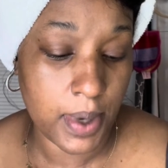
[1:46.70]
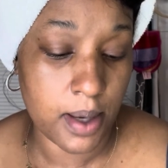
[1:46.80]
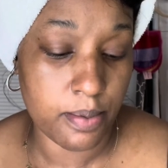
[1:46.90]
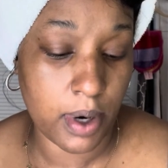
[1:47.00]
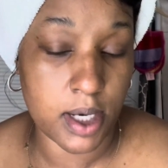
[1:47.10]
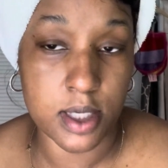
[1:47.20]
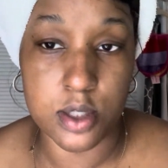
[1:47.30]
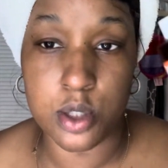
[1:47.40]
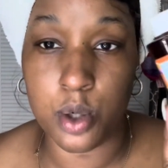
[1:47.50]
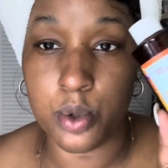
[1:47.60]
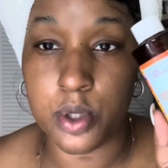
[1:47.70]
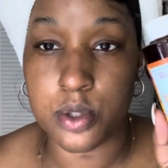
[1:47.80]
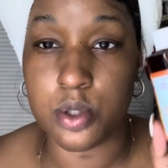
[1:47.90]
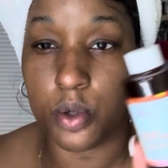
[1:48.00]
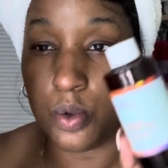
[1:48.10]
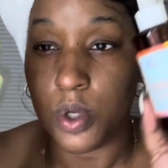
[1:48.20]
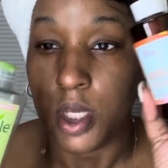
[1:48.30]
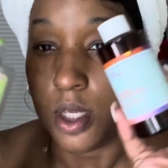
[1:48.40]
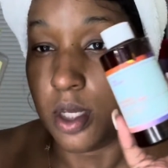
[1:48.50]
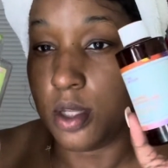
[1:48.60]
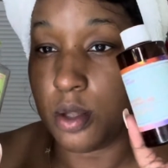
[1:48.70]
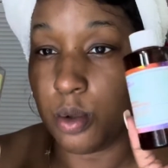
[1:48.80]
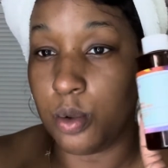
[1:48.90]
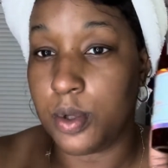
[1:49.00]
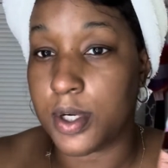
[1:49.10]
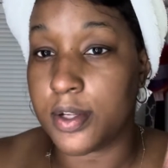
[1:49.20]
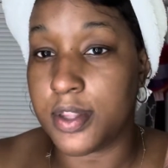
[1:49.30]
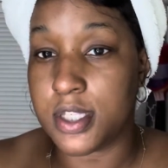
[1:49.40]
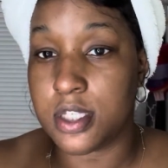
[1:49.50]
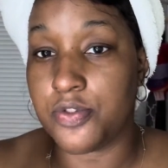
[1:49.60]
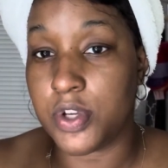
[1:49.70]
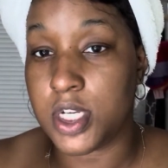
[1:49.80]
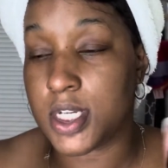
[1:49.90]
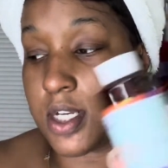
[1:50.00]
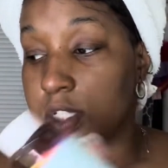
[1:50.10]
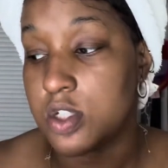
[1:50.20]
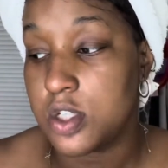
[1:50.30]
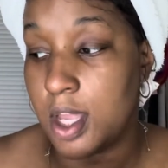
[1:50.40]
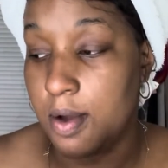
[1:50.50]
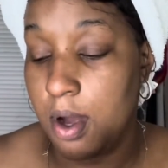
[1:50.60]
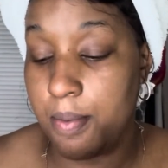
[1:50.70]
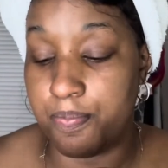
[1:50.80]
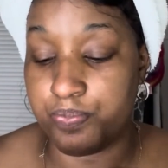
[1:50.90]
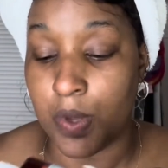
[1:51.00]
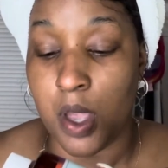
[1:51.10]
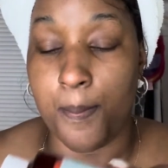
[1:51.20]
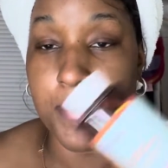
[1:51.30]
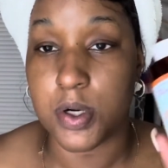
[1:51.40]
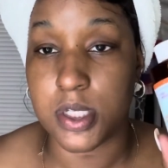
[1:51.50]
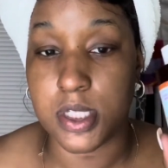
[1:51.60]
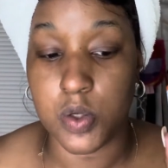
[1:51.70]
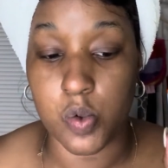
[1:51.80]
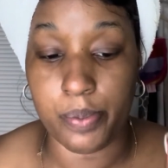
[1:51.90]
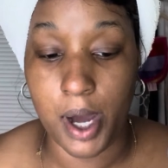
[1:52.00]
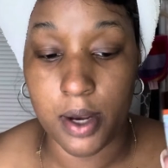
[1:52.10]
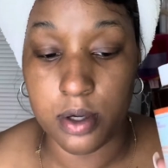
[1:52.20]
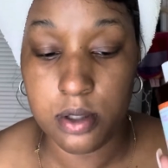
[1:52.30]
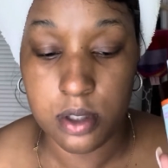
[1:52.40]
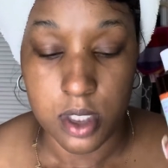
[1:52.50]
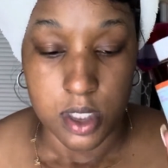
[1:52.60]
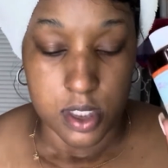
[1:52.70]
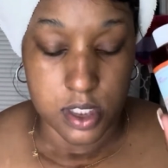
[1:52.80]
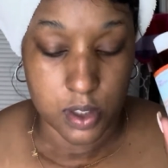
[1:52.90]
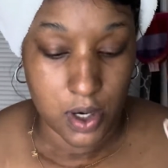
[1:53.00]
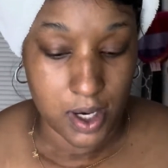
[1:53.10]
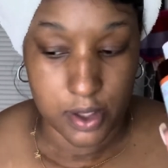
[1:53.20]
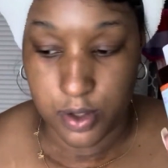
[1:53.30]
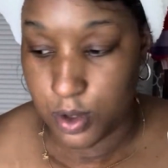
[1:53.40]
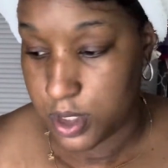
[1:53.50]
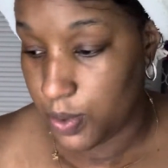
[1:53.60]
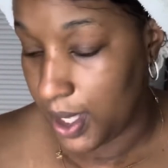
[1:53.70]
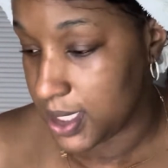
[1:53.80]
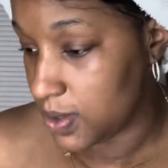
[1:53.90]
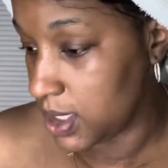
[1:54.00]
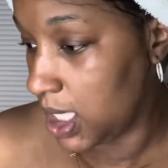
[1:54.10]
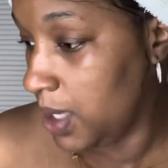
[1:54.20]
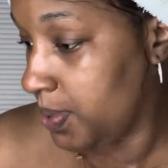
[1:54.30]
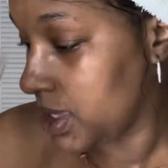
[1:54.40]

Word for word: brightening toner. So either or, this is finished. I just purchased a new bottle, so now I could throw this away because I was keeping